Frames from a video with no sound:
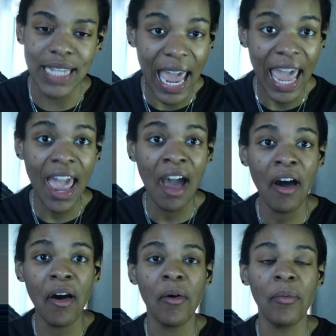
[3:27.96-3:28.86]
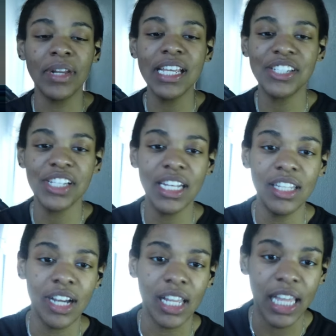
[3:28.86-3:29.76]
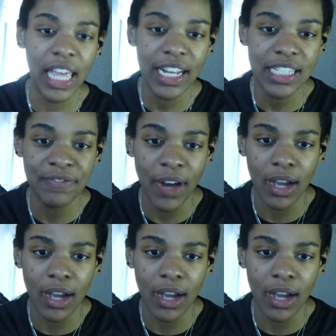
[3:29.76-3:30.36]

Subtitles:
Damn, this shit look lit.